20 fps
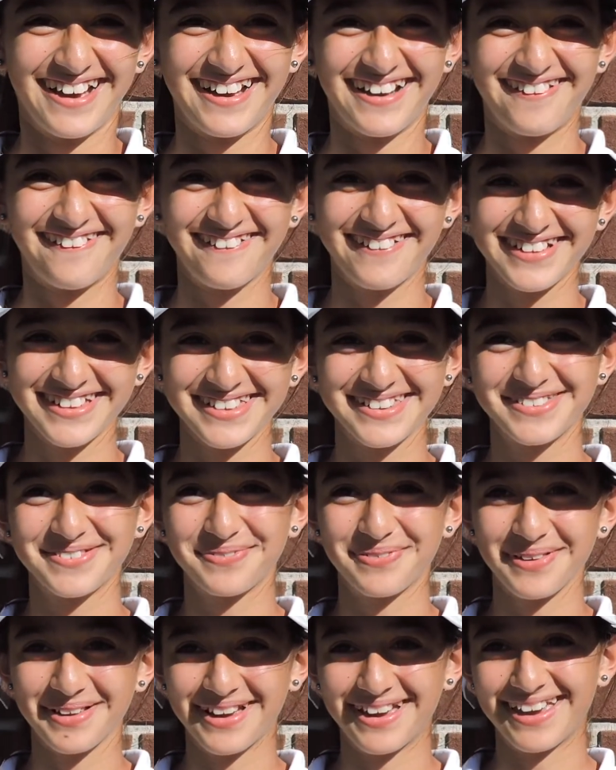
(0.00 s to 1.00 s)
I was
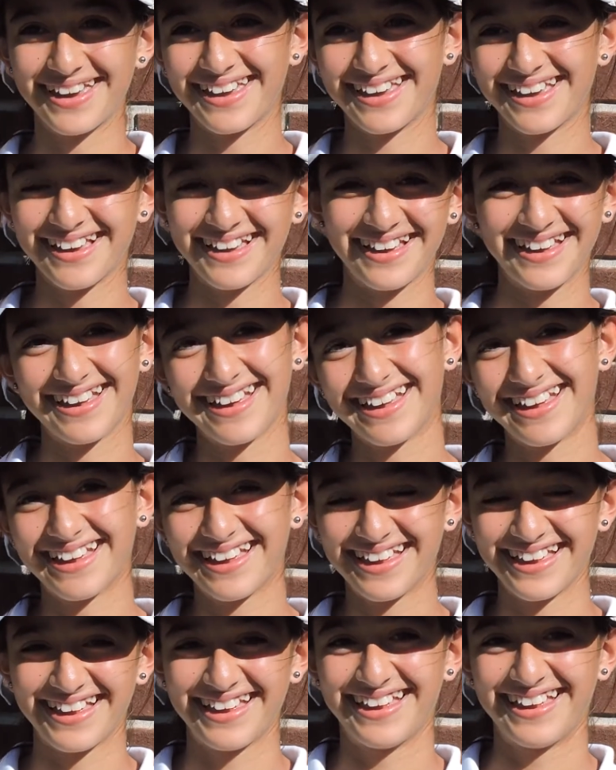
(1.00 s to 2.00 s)
playing
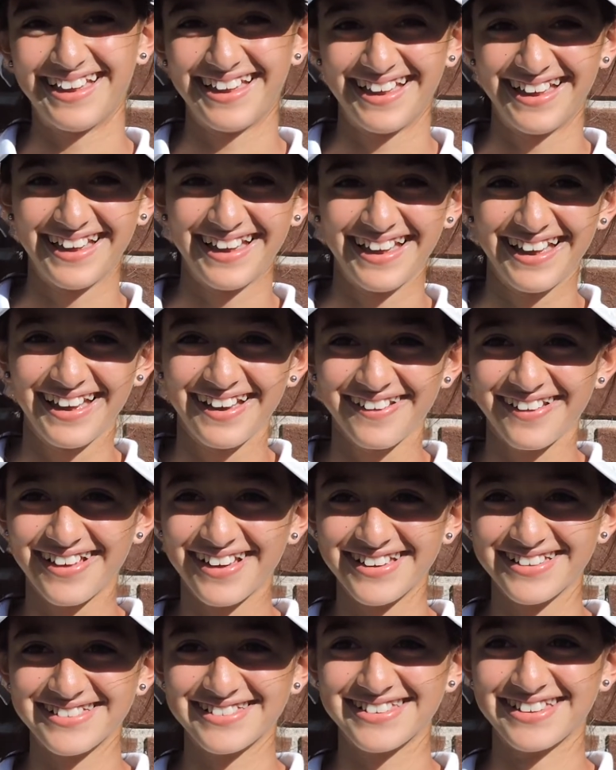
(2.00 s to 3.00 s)

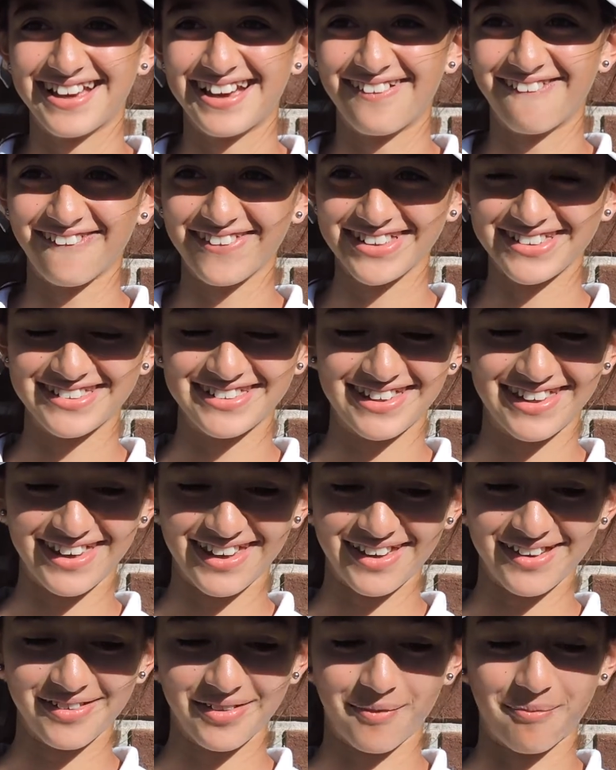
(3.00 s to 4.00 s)
because uh, I was
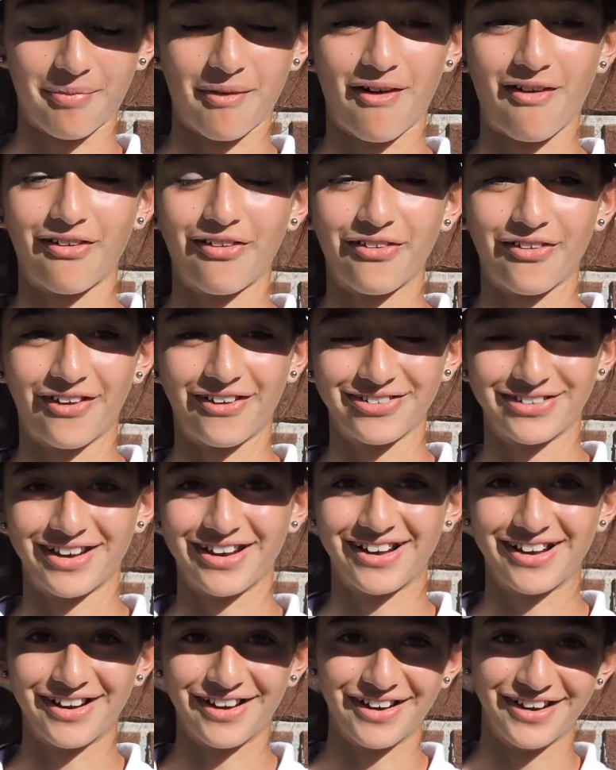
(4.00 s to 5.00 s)
hitting the ball not
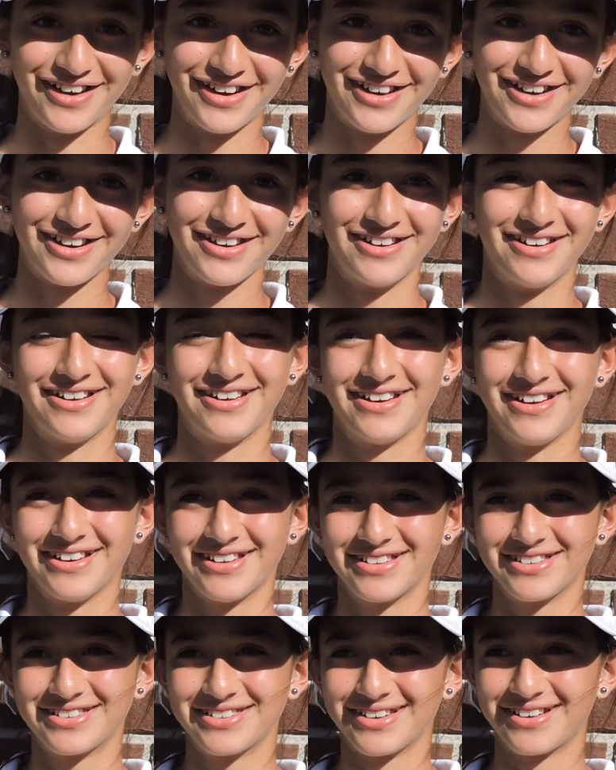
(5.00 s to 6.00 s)
that good,
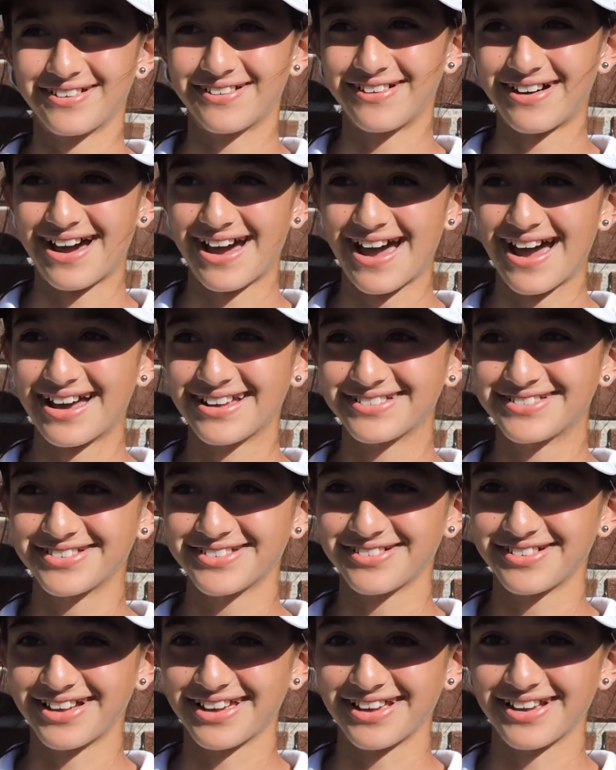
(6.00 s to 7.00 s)
so I had to
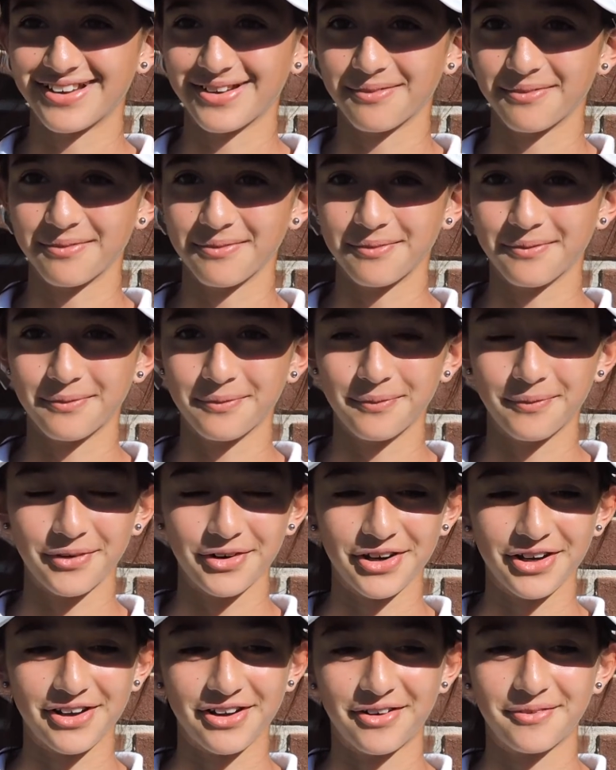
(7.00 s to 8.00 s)
like
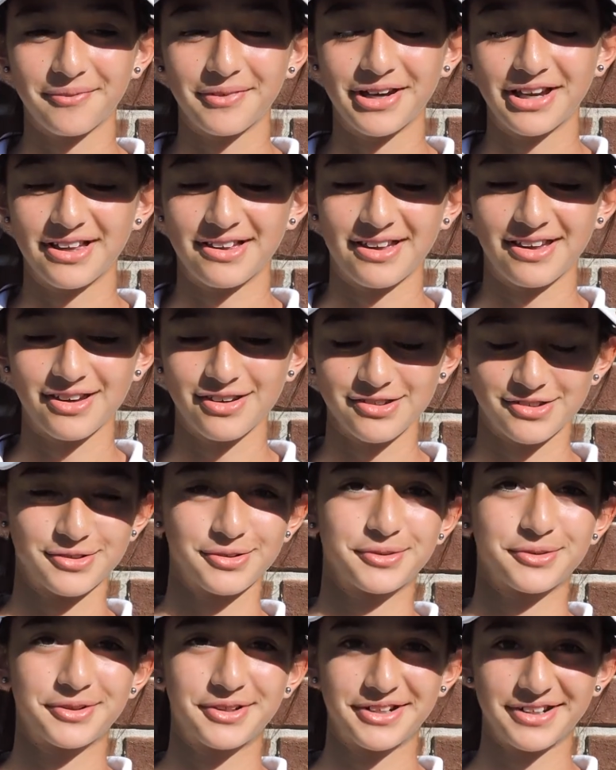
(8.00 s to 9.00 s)
work on my like
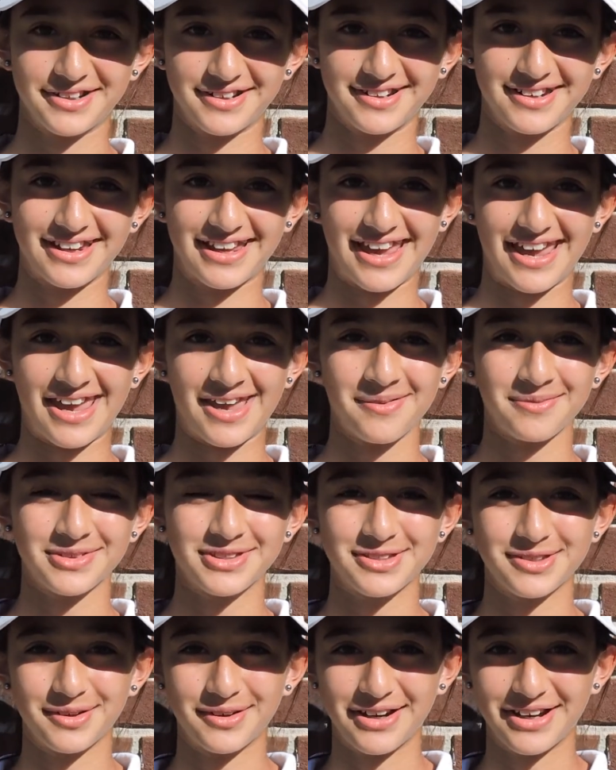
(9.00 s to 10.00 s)
short game
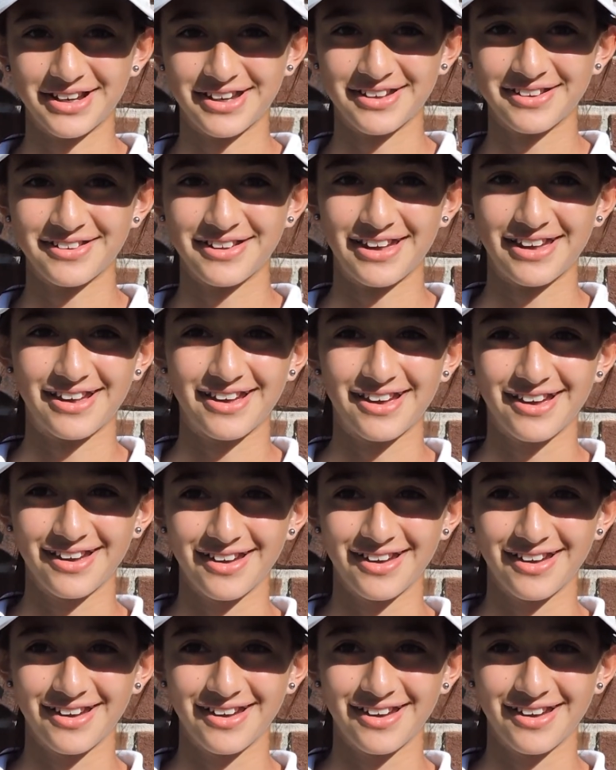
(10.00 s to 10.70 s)
so I can like